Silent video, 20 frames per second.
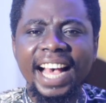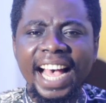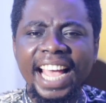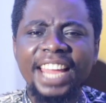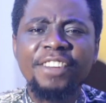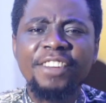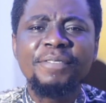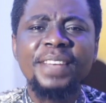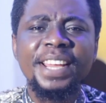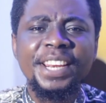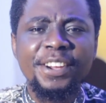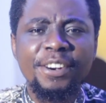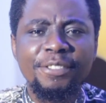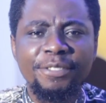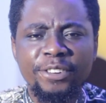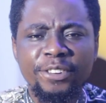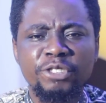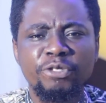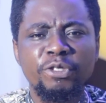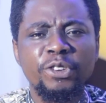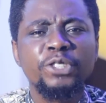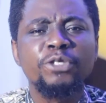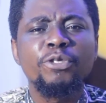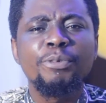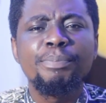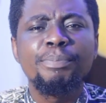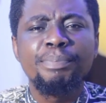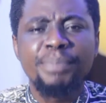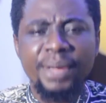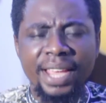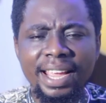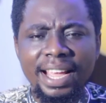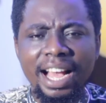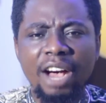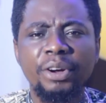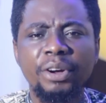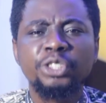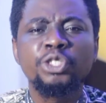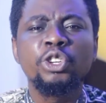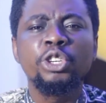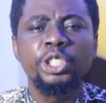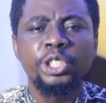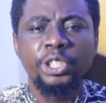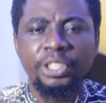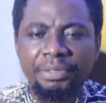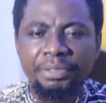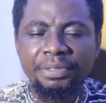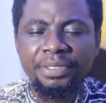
I know many of us want to pay our tuition